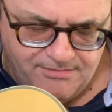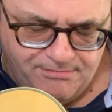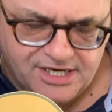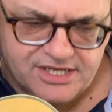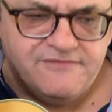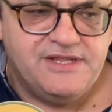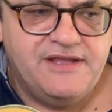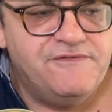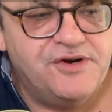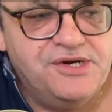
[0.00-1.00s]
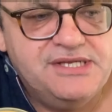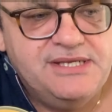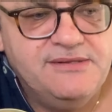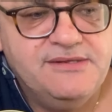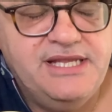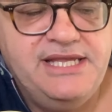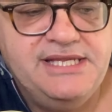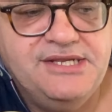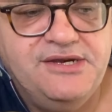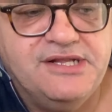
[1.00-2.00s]
part of the verse
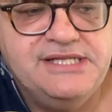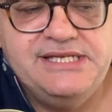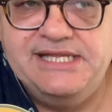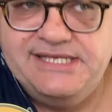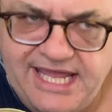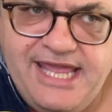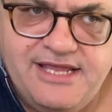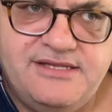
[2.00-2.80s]
is gonna change again.